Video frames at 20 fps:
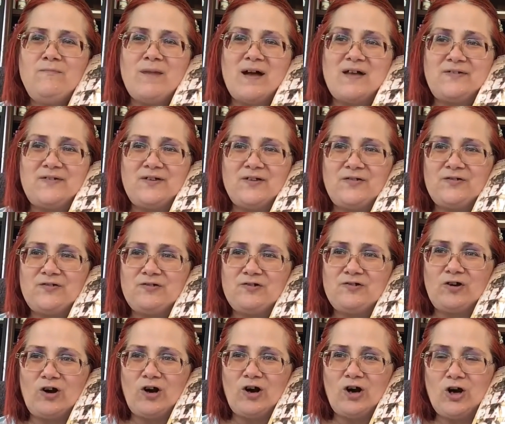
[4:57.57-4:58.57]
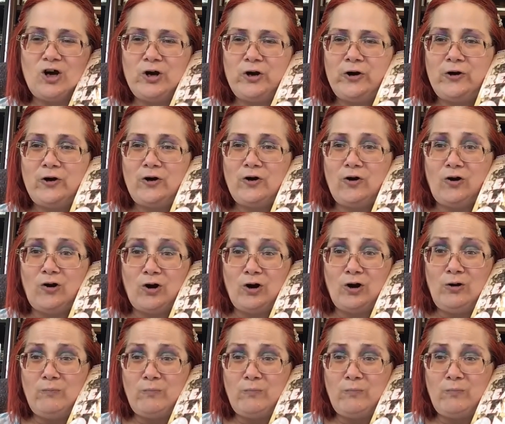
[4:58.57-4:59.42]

my sister, her